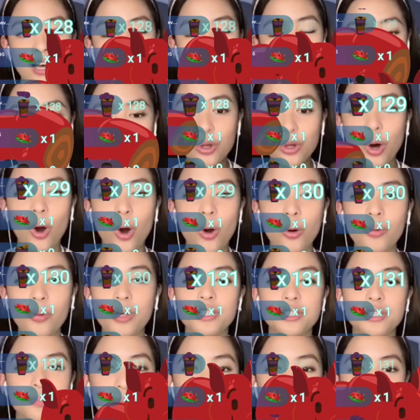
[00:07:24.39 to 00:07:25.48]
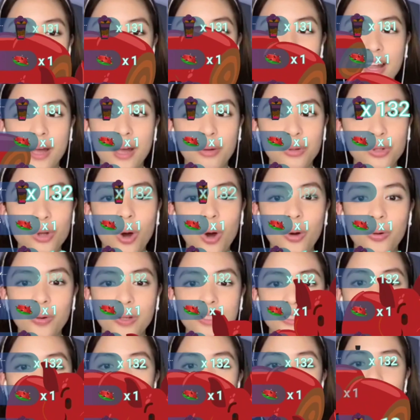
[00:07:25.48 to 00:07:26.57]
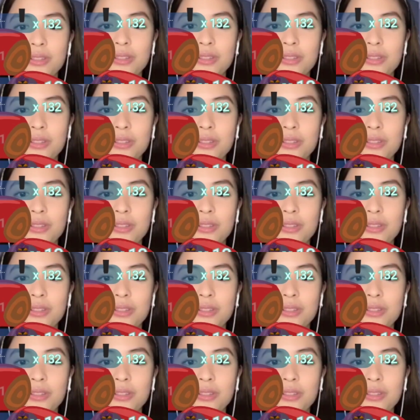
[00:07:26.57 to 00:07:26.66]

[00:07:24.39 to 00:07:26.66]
I would always pray. I would always go